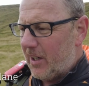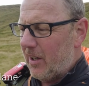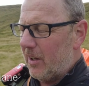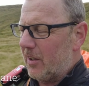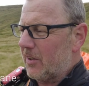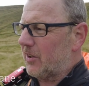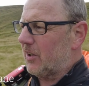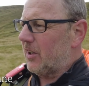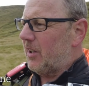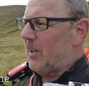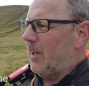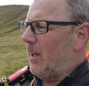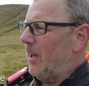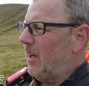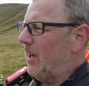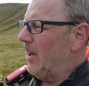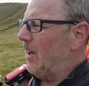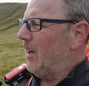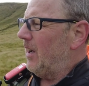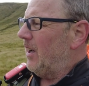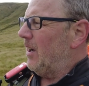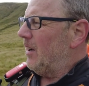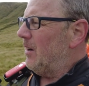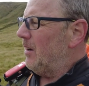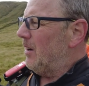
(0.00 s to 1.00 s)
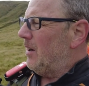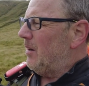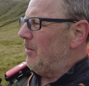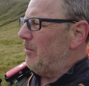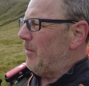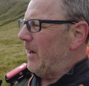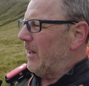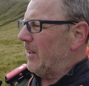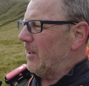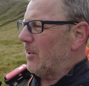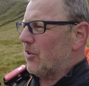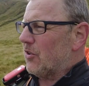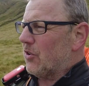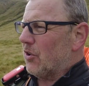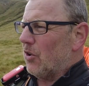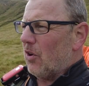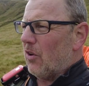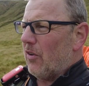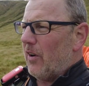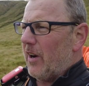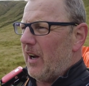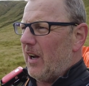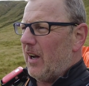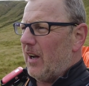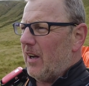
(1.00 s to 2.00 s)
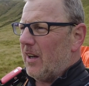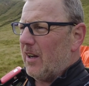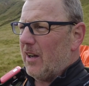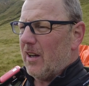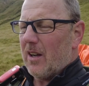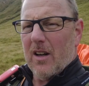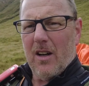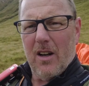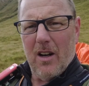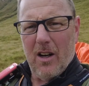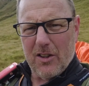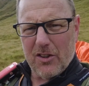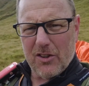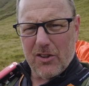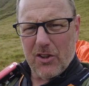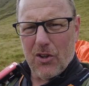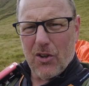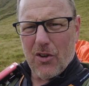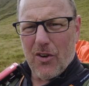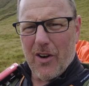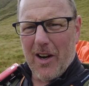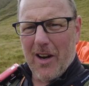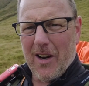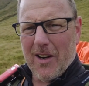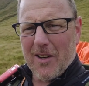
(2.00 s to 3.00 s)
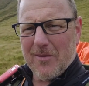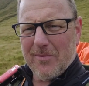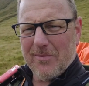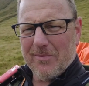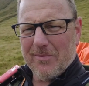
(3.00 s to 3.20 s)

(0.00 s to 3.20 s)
does make the story a story.